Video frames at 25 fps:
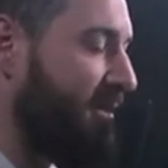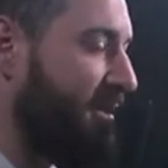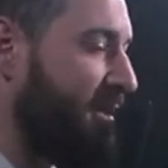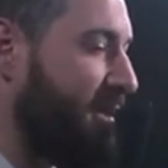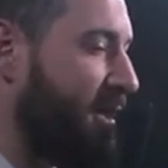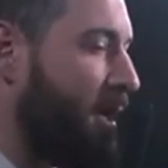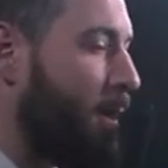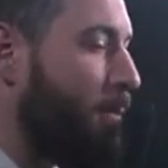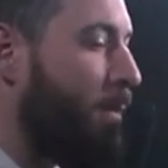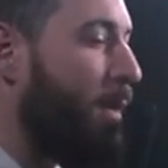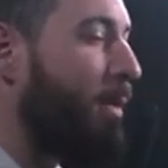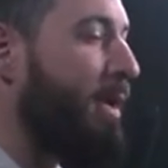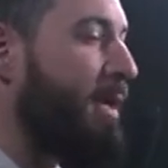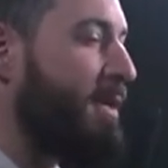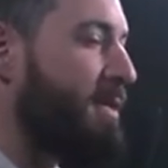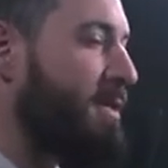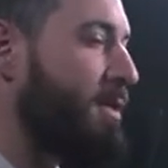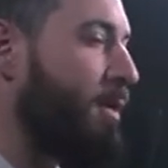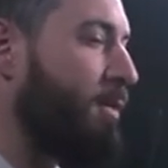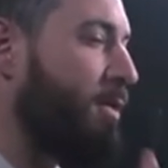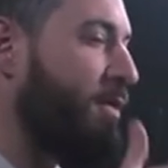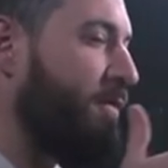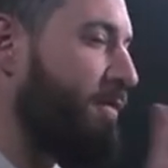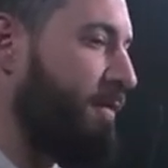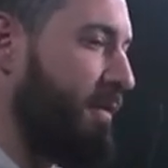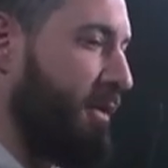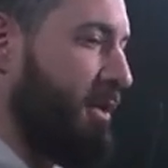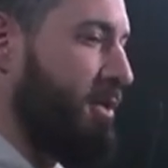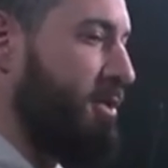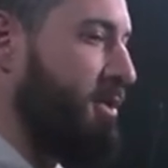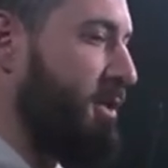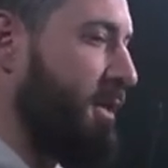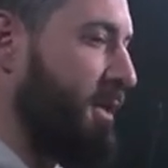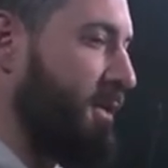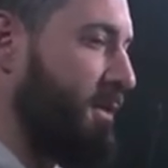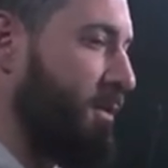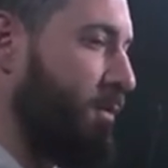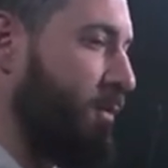Yeah, yeah. But wait, so you
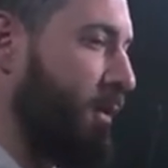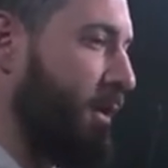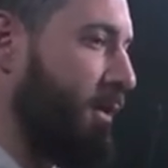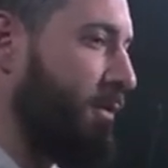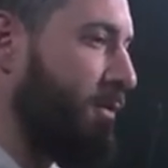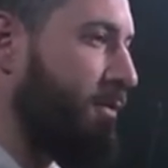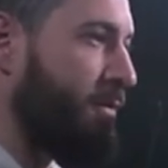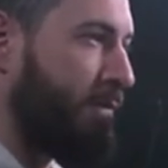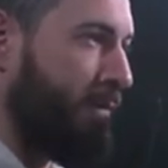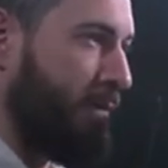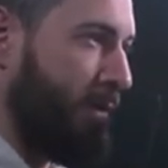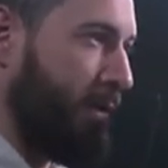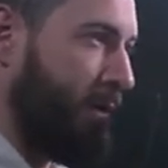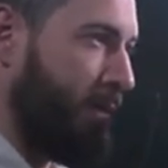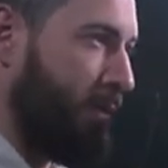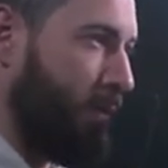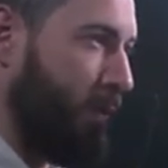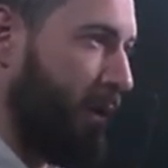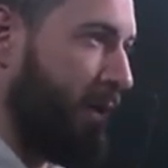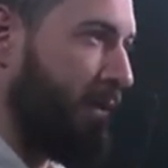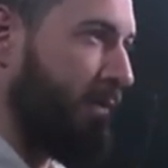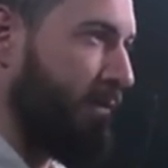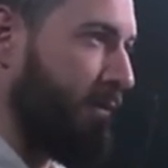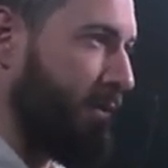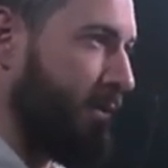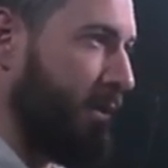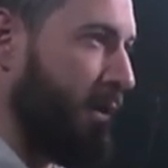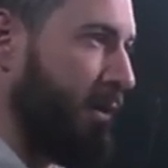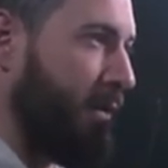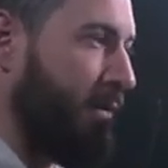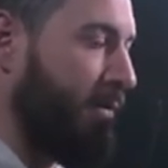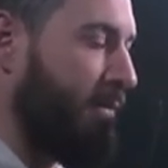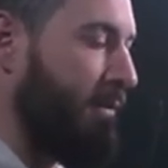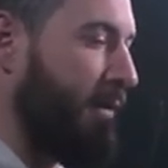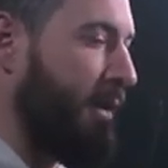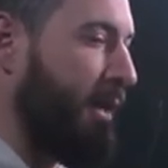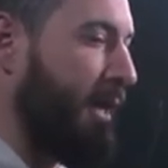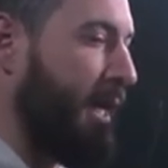finished this, you went into, into wedding
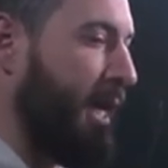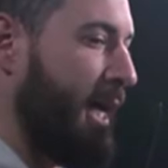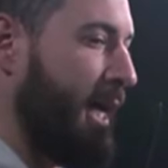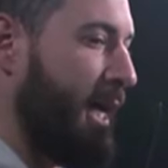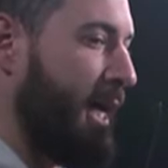photography, mm-hmm.